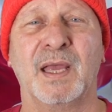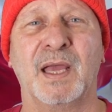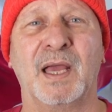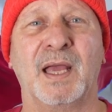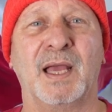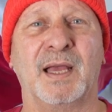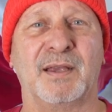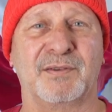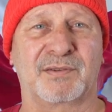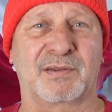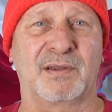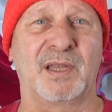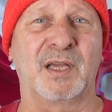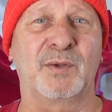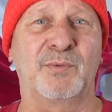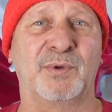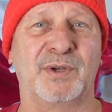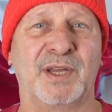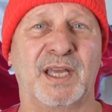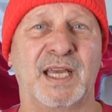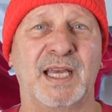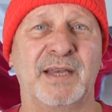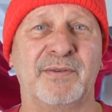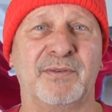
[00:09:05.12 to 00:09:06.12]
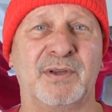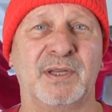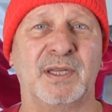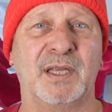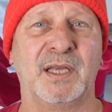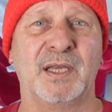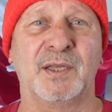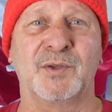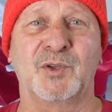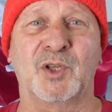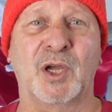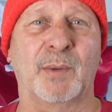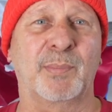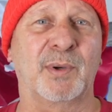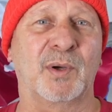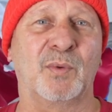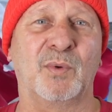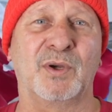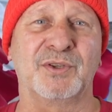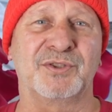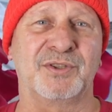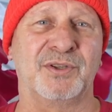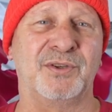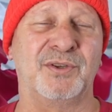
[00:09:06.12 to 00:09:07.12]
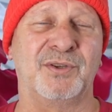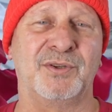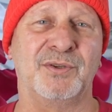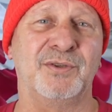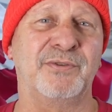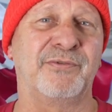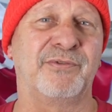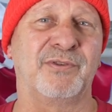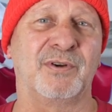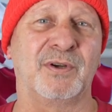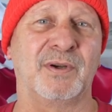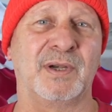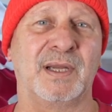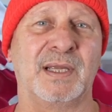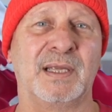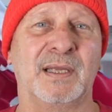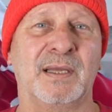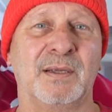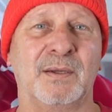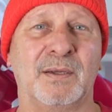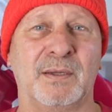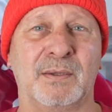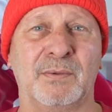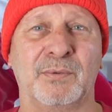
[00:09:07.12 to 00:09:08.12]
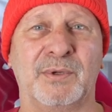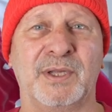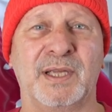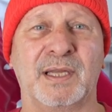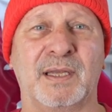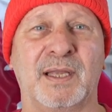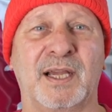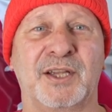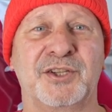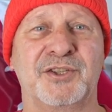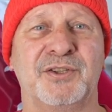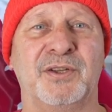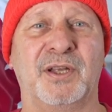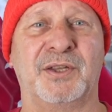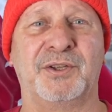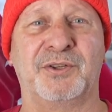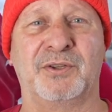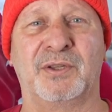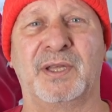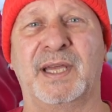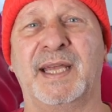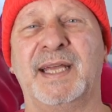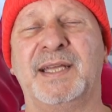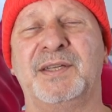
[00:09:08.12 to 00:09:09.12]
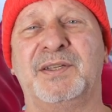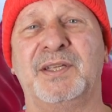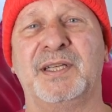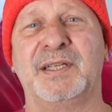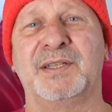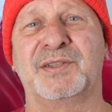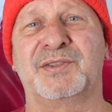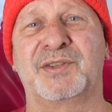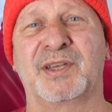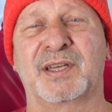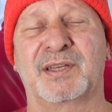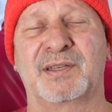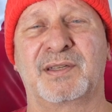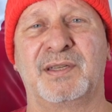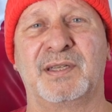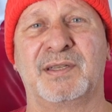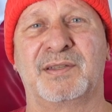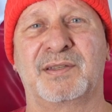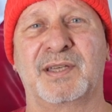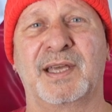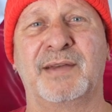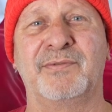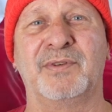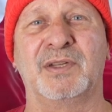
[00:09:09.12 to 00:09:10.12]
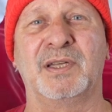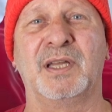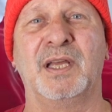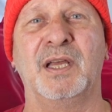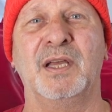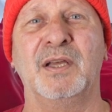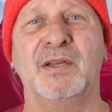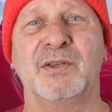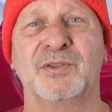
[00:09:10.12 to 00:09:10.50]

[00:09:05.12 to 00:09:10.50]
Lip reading: As luck would have it, Tupper wasn't due for re-election until 1867,